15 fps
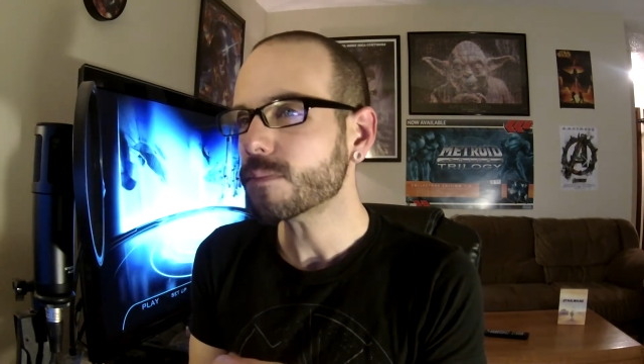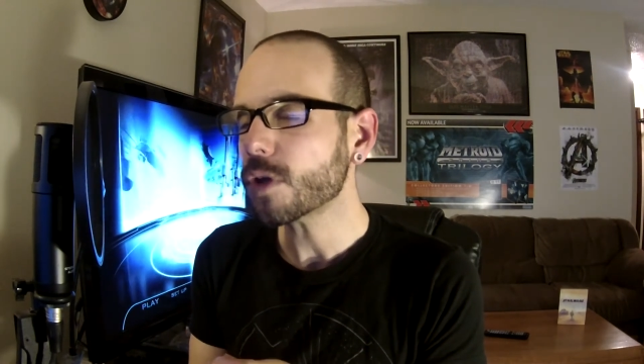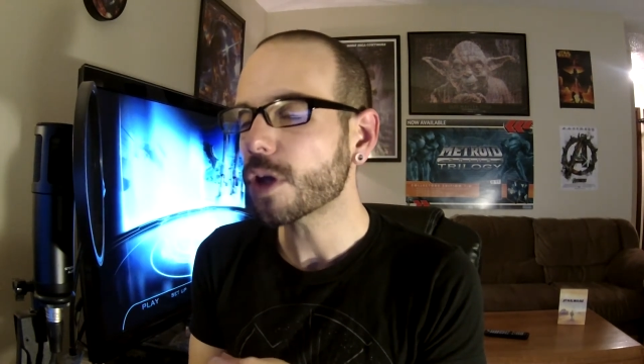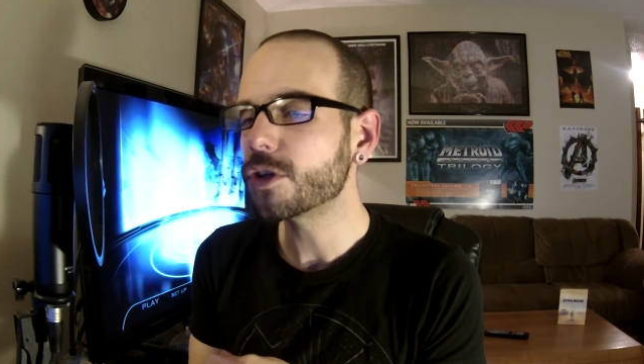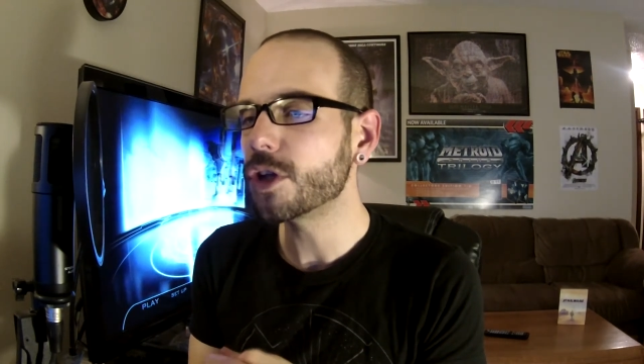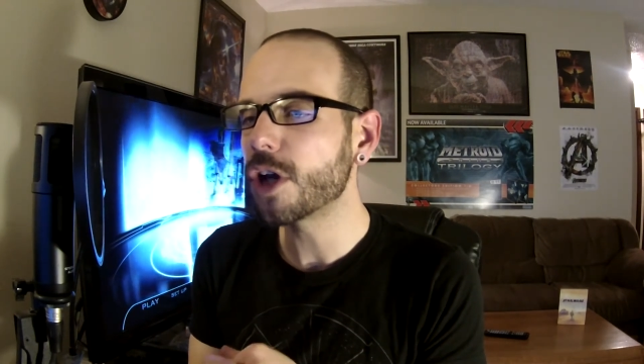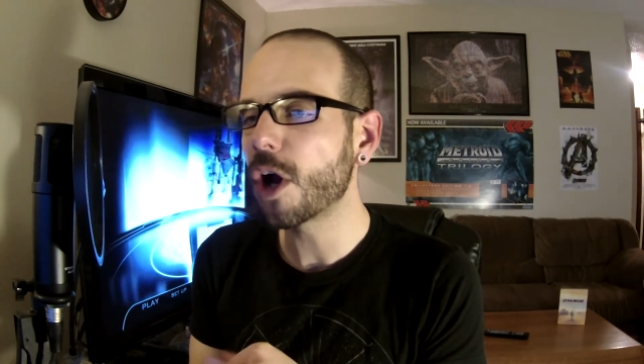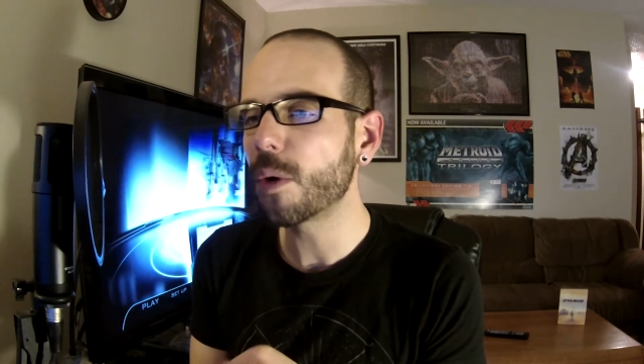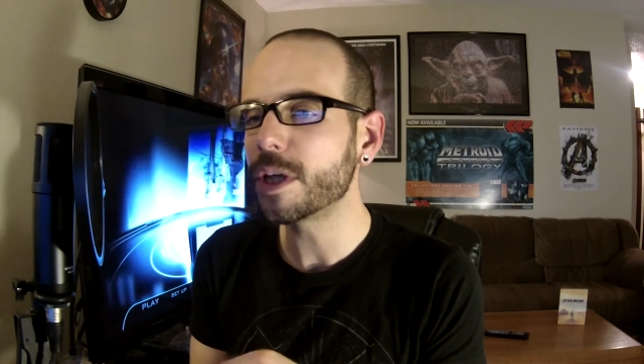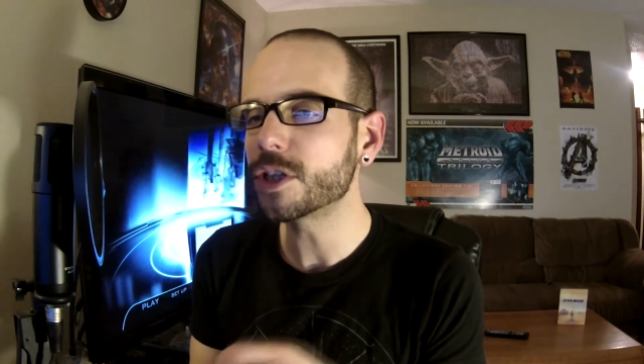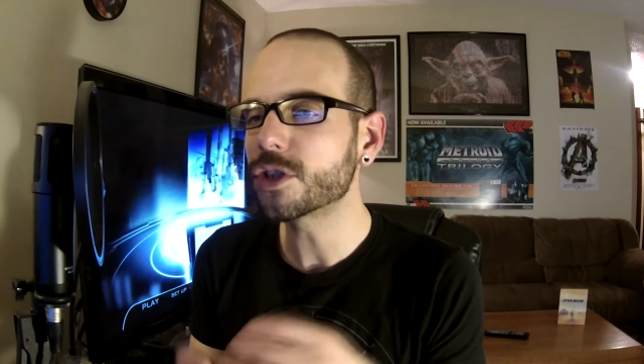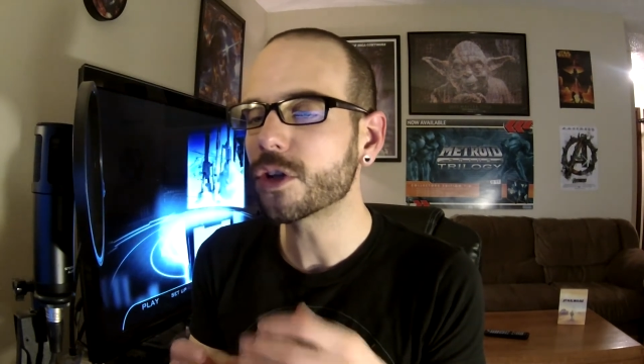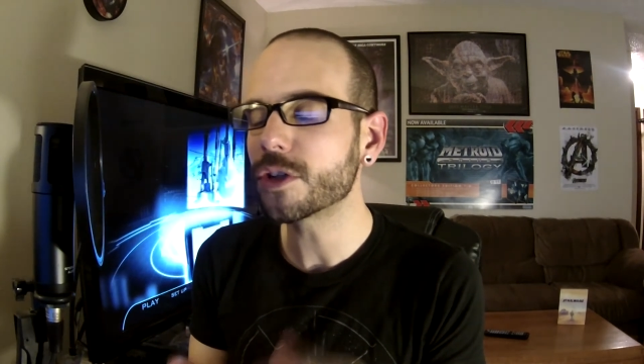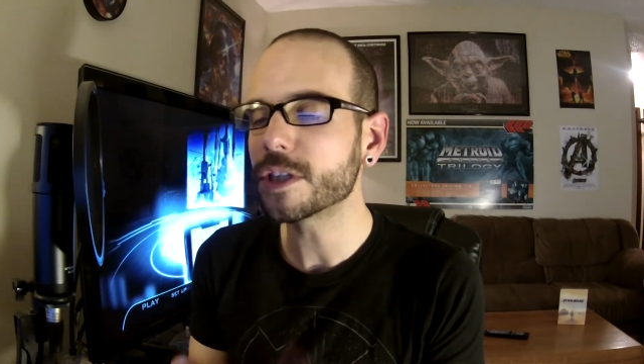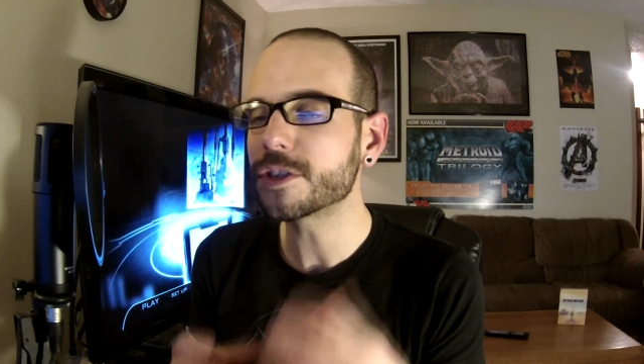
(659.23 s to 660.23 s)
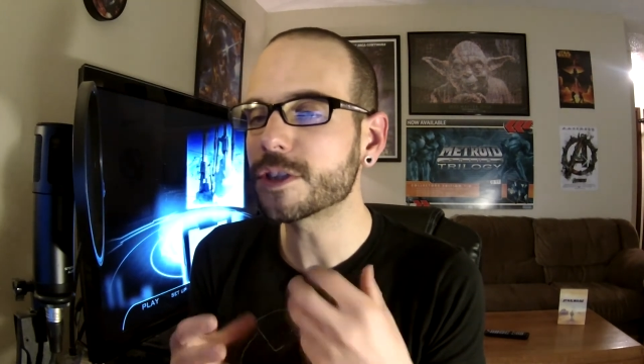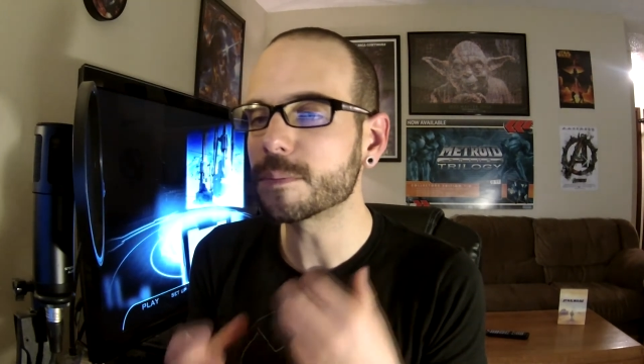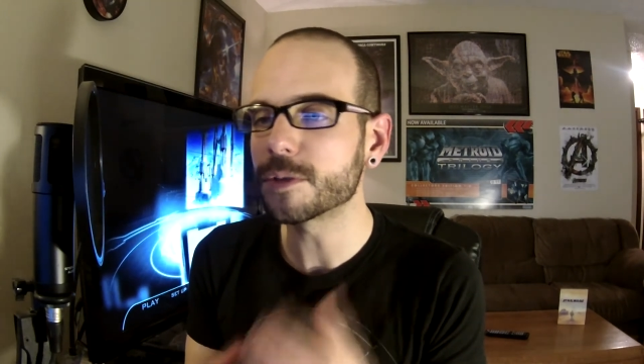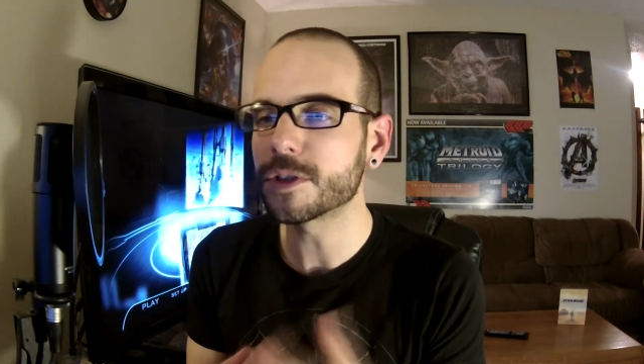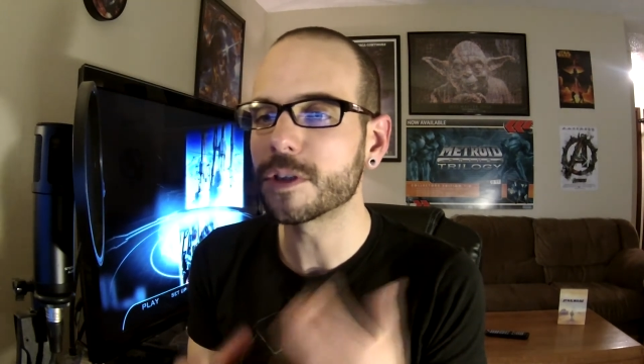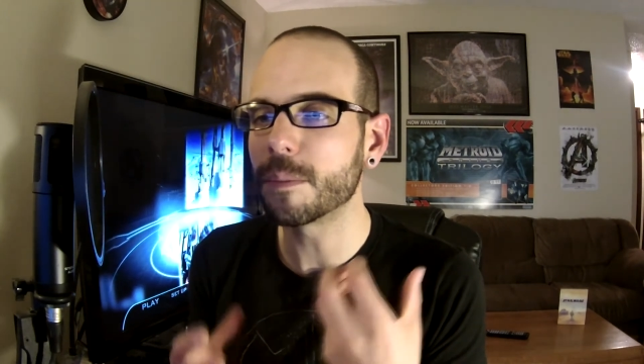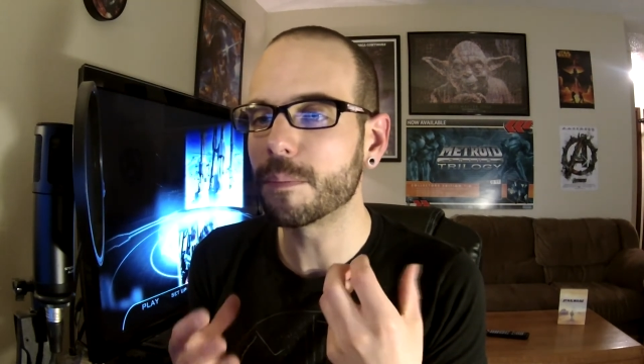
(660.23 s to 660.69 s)
he turned in
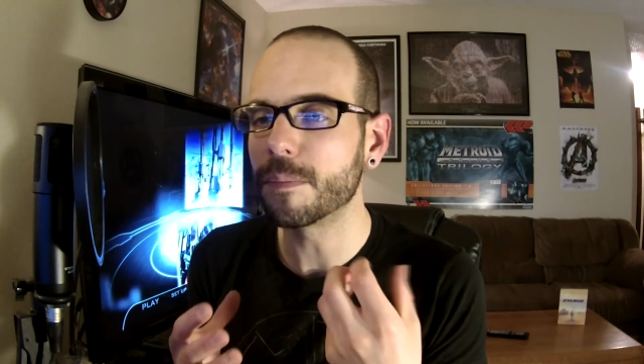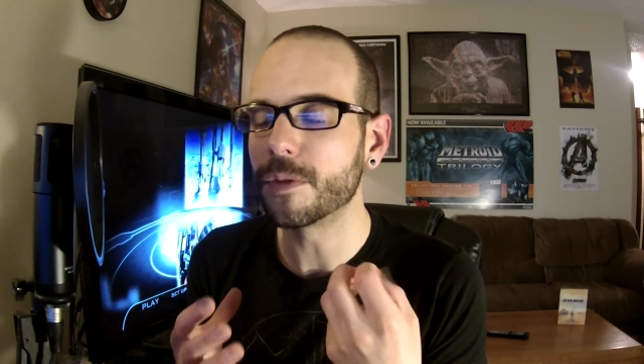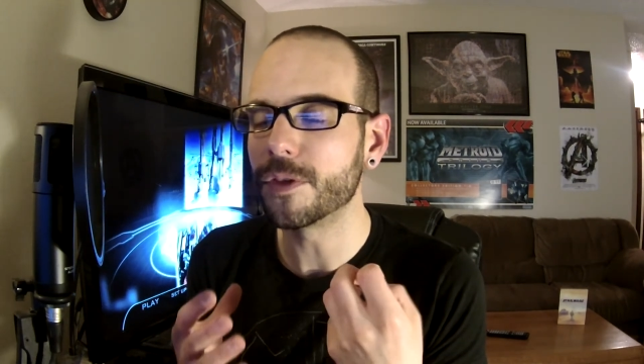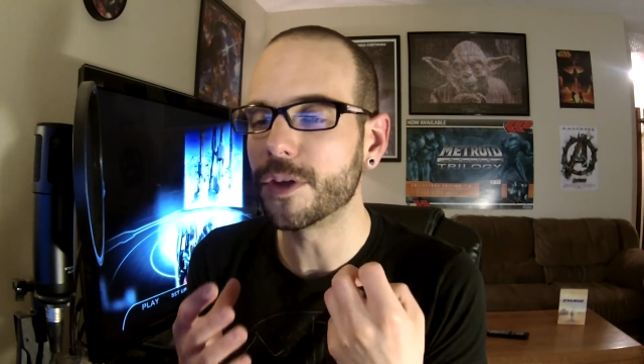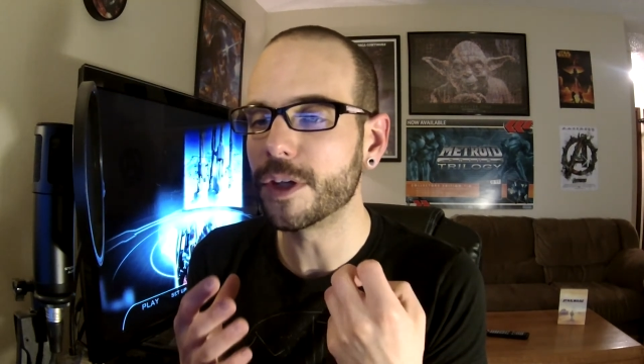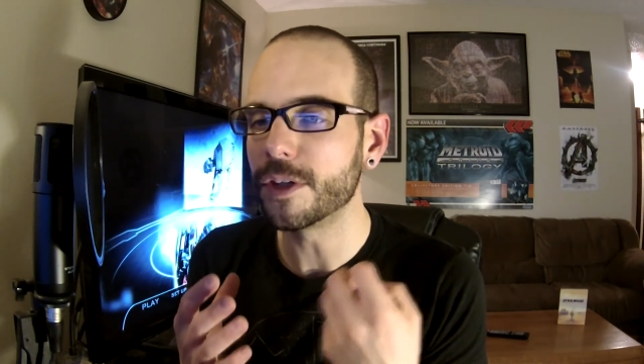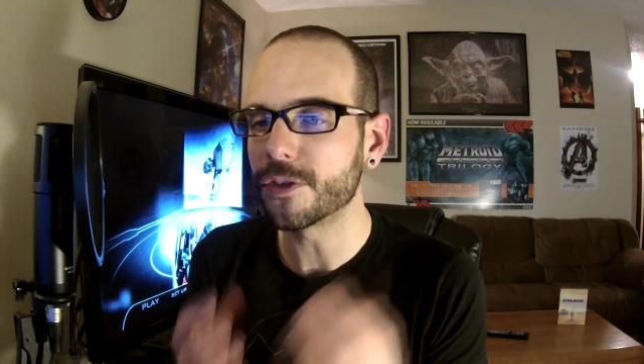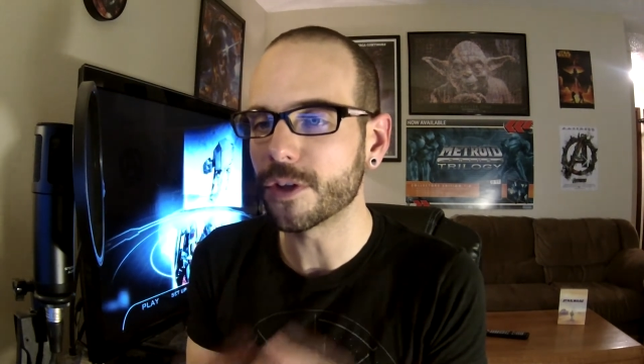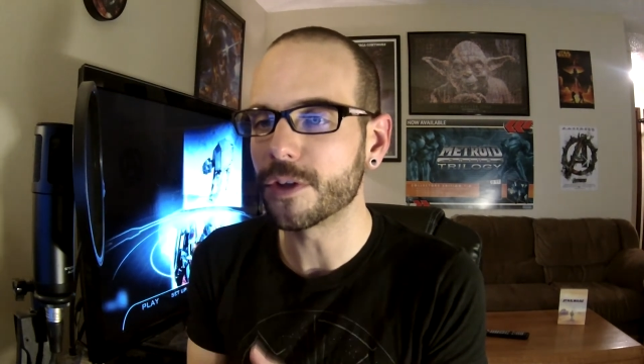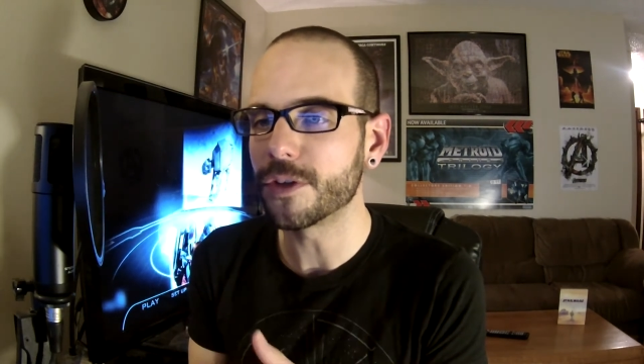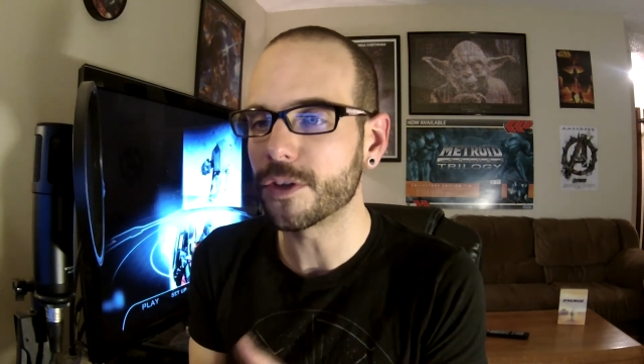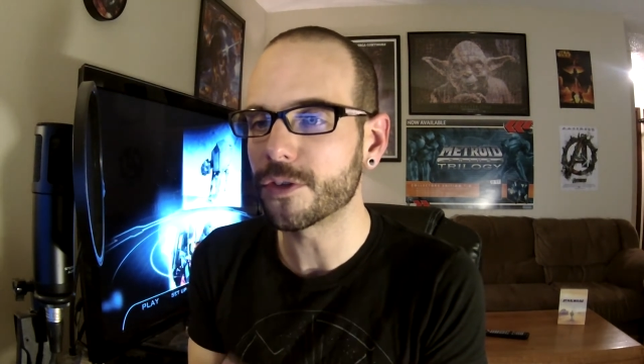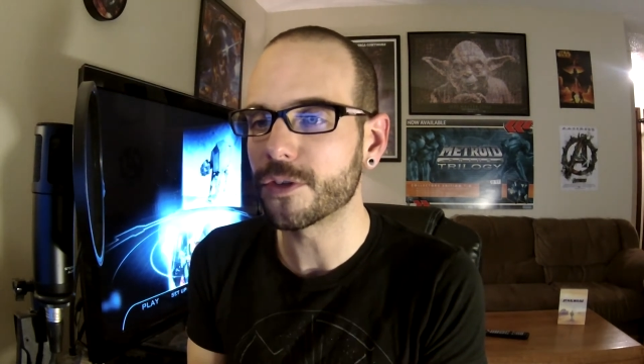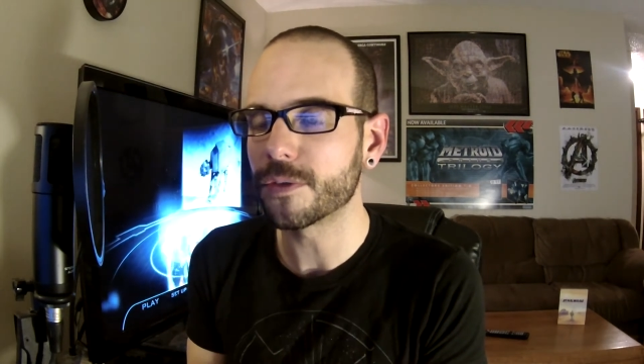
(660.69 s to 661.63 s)
this